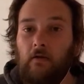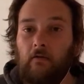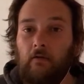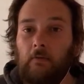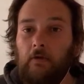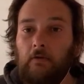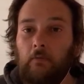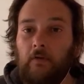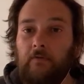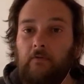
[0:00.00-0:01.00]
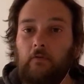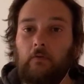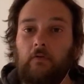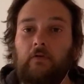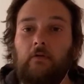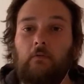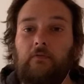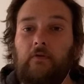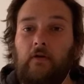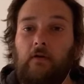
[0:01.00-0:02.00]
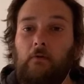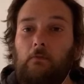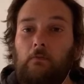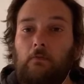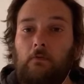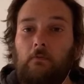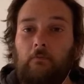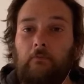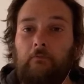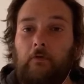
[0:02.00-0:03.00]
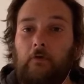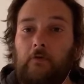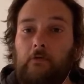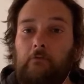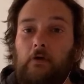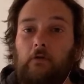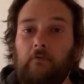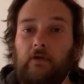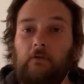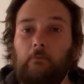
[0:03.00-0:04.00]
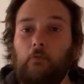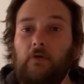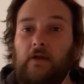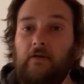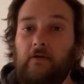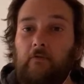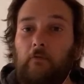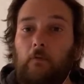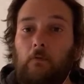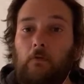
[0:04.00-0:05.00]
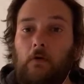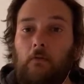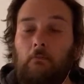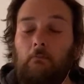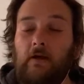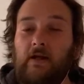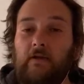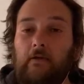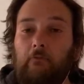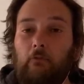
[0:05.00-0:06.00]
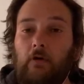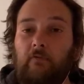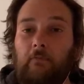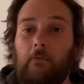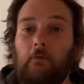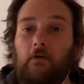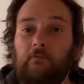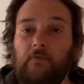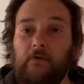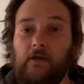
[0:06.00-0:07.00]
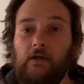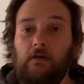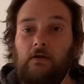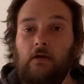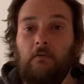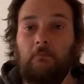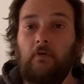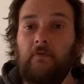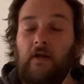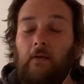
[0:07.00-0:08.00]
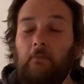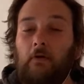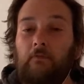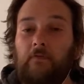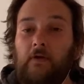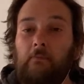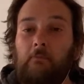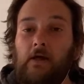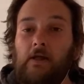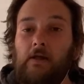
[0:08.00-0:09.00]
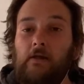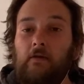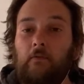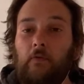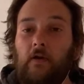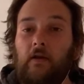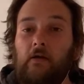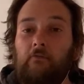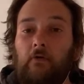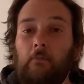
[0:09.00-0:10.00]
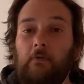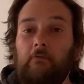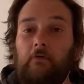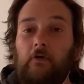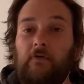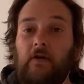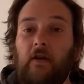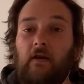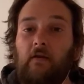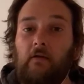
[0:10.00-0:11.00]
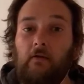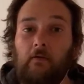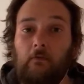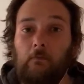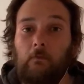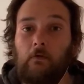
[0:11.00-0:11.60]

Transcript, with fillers: Since I was about 20 or 21 years old. I'm 35 now, born 84. May 84, I haven't my birthday yet. But next birthday in May 26th, I'll be 36 years old.